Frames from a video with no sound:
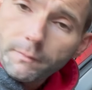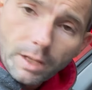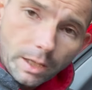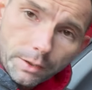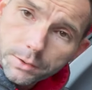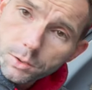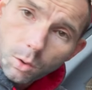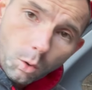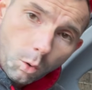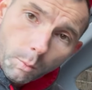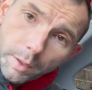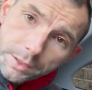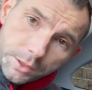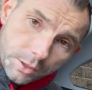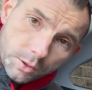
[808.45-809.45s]
There's a whole
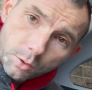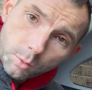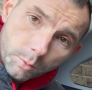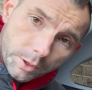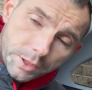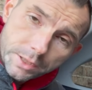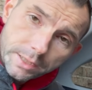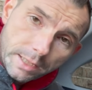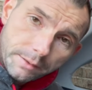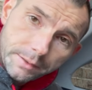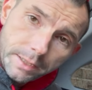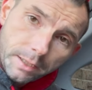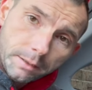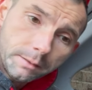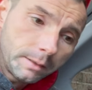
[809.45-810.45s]
bunch of snow brushes out
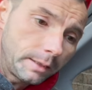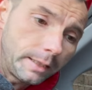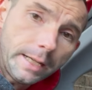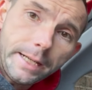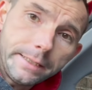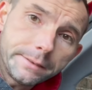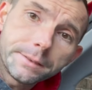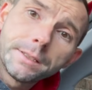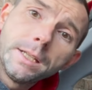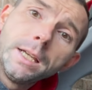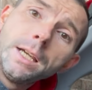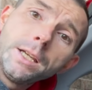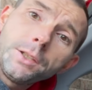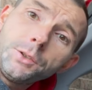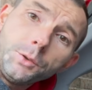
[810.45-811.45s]
there. Guys,
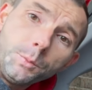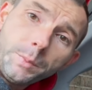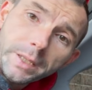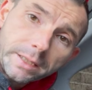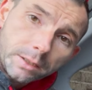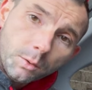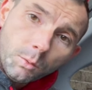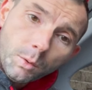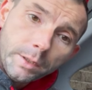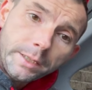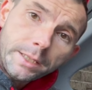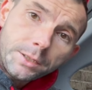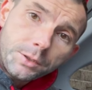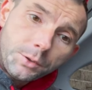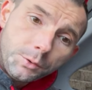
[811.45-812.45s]
you pick the one
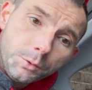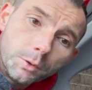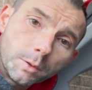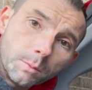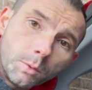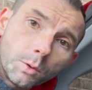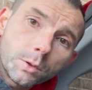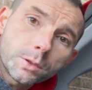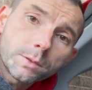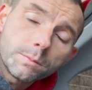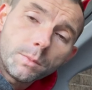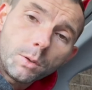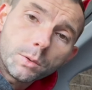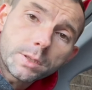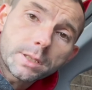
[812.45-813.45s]
that you are
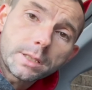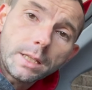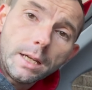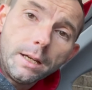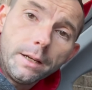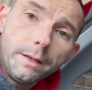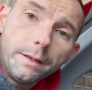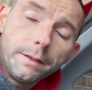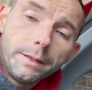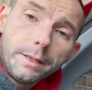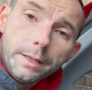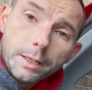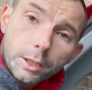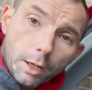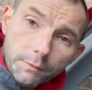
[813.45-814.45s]
most
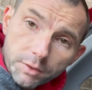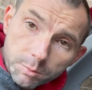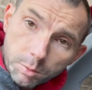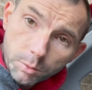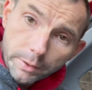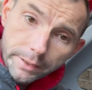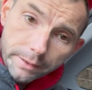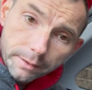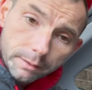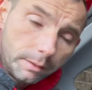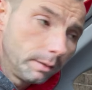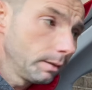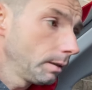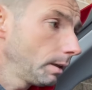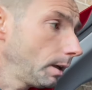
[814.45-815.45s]
comfortable with.
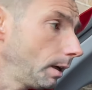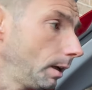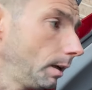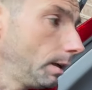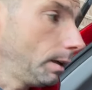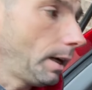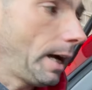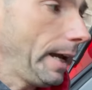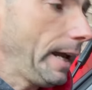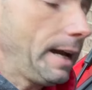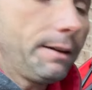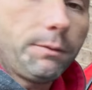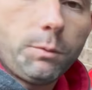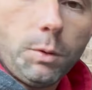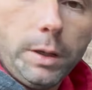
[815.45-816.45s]
I
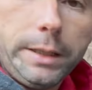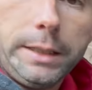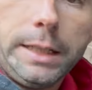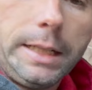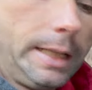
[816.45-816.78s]
have one.